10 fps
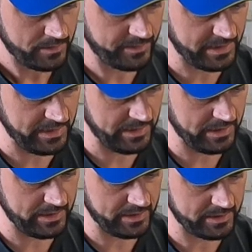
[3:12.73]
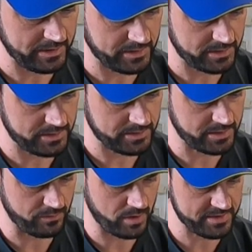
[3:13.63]
The
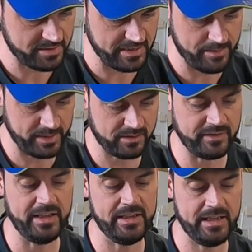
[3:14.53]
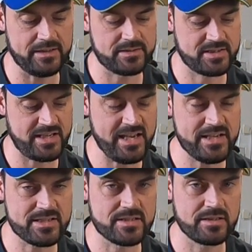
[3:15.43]
ride dynamic of it
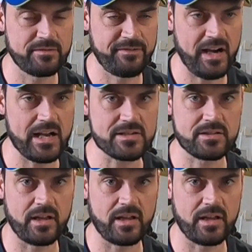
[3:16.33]
steers fast.